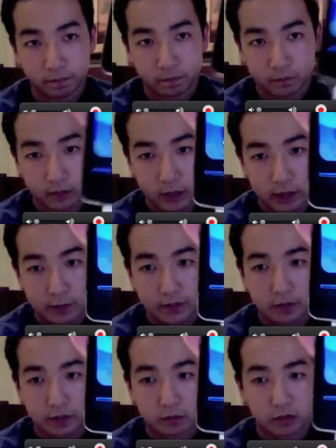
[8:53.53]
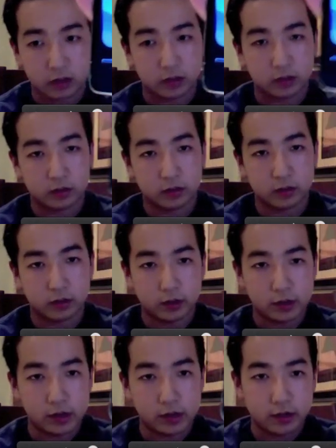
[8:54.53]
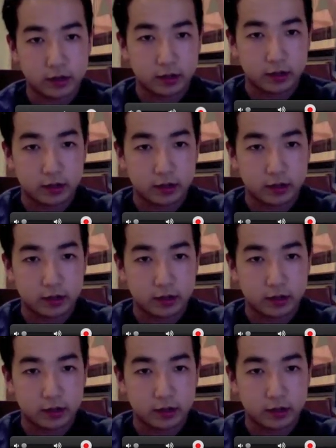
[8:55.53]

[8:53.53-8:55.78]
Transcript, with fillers: I might as well get the